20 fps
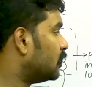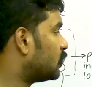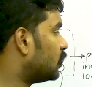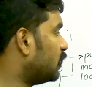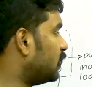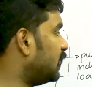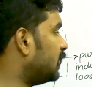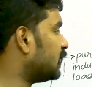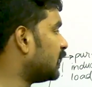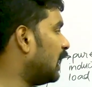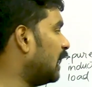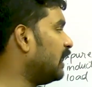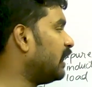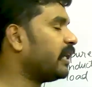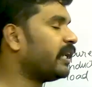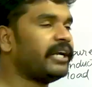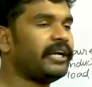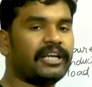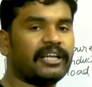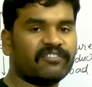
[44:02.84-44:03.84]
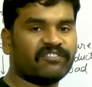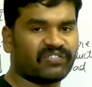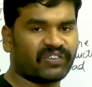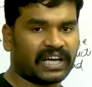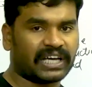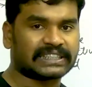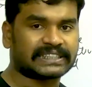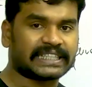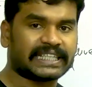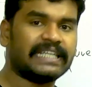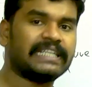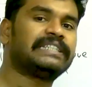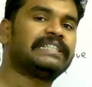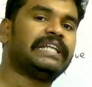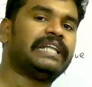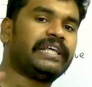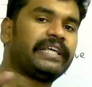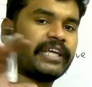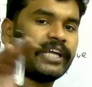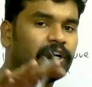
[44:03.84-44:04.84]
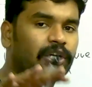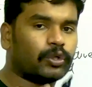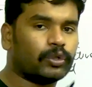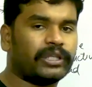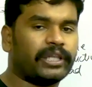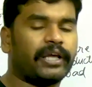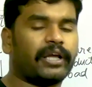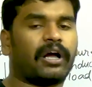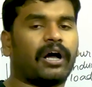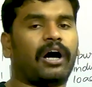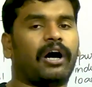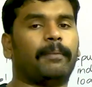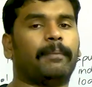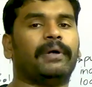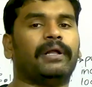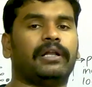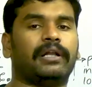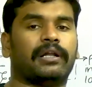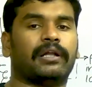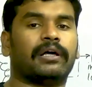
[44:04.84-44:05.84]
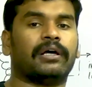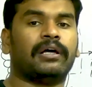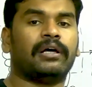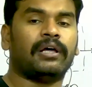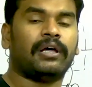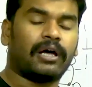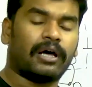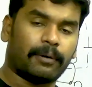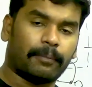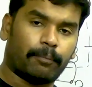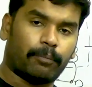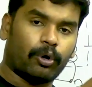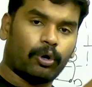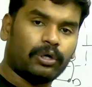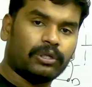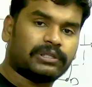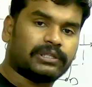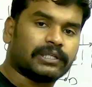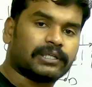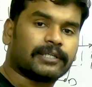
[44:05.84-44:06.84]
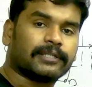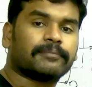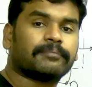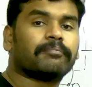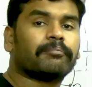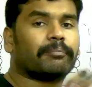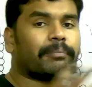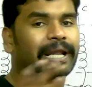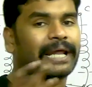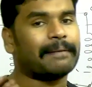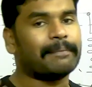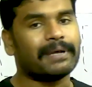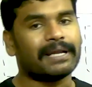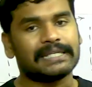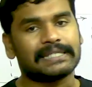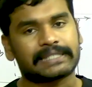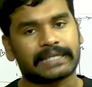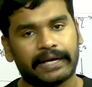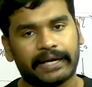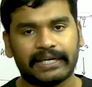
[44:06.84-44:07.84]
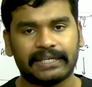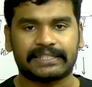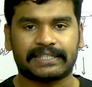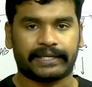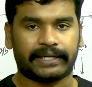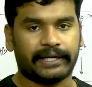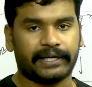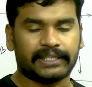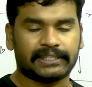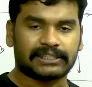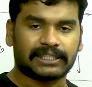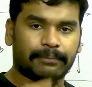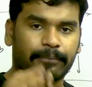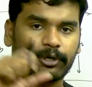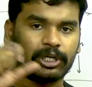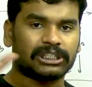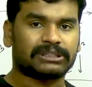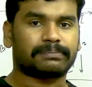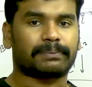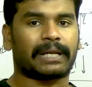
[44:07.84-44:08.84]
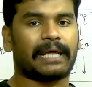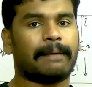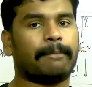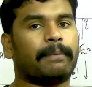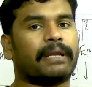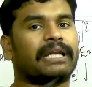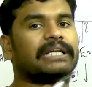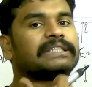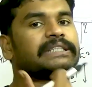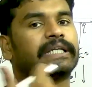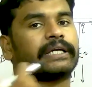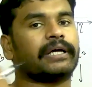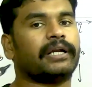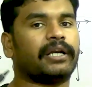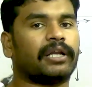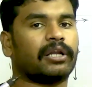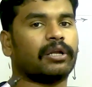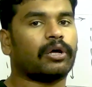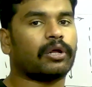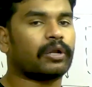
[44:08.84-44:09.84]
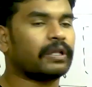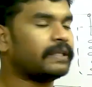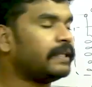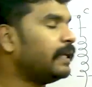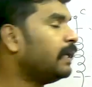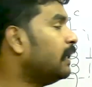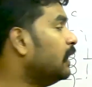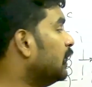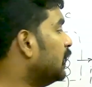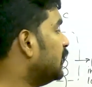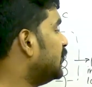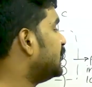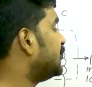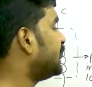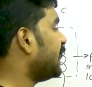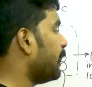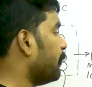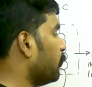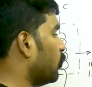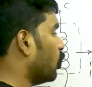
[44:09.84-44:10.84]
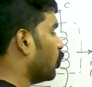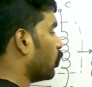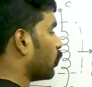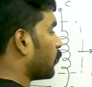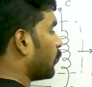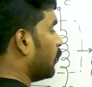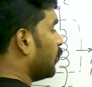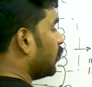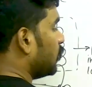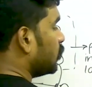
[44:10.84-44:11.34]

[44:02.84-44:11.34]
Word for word: So this alternating flux is linking to the common uh, both uh, primary side and secondary side because primary and secondary are on the same core.